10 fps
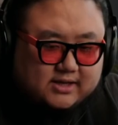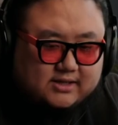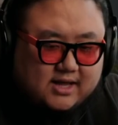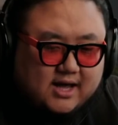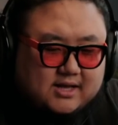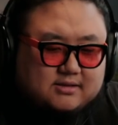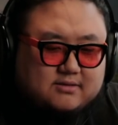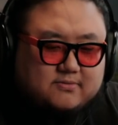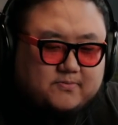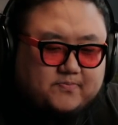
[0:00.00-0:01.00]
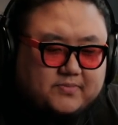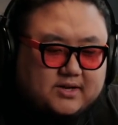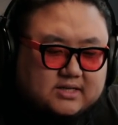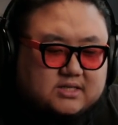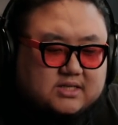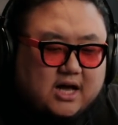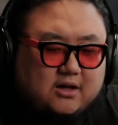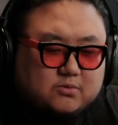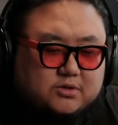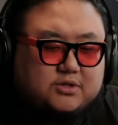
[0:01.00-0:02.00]
like, that
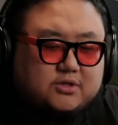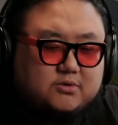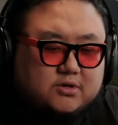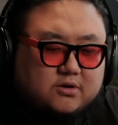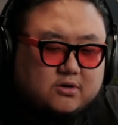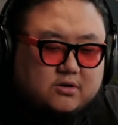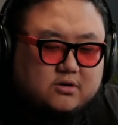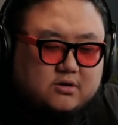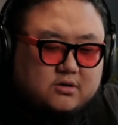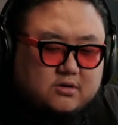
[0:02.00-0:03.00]
style will suit her.